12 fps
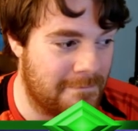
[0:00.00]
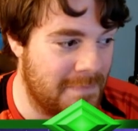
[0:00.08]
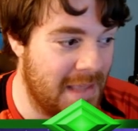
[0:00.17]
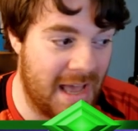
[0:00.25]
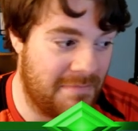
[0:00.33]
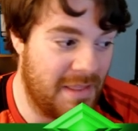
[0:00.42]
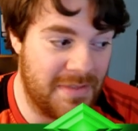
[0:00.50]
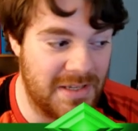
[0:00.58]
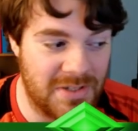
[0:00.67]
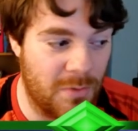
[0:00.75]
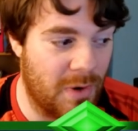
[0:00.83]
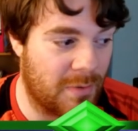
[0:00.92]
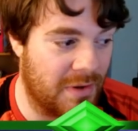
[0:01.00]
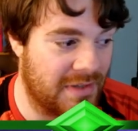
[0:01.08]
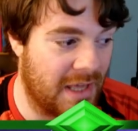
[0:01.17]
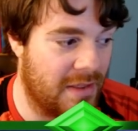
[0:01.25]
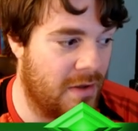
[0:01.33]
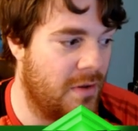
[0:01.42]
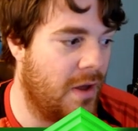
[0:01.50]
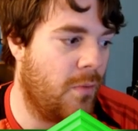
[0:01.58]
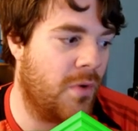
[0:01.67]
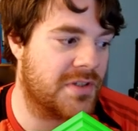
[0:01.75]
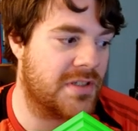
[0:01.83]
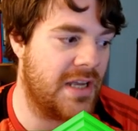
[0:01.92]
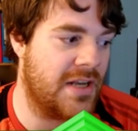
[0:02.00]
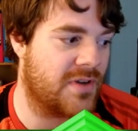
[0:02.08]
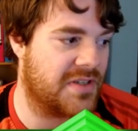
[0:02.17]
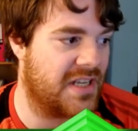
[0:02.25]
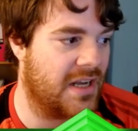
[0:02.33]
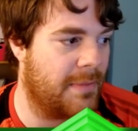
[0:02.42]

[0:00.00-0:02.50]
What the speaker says: Yeah, and these two work well together. What's interesting